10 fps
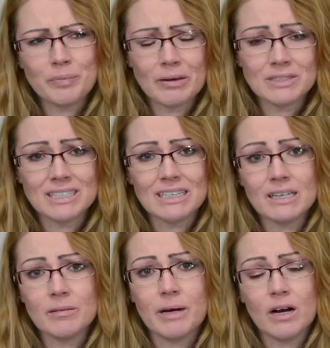I was
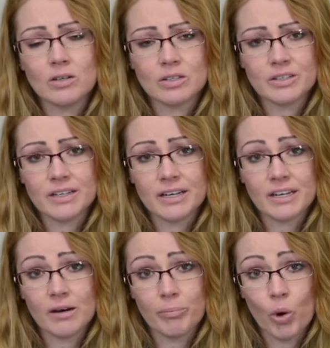thinking about
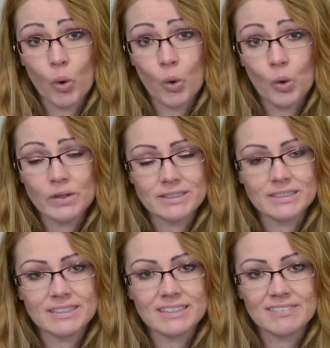creating a poll and
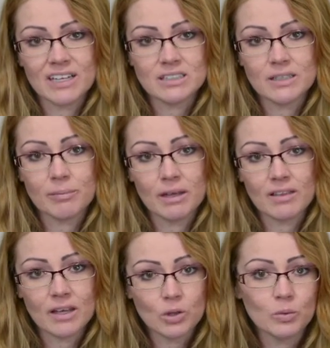seeing if that's something
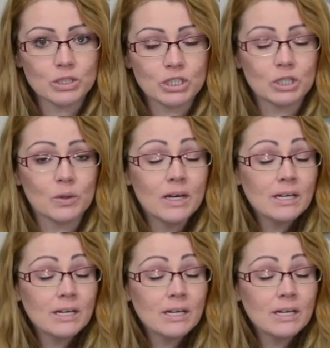that you would do.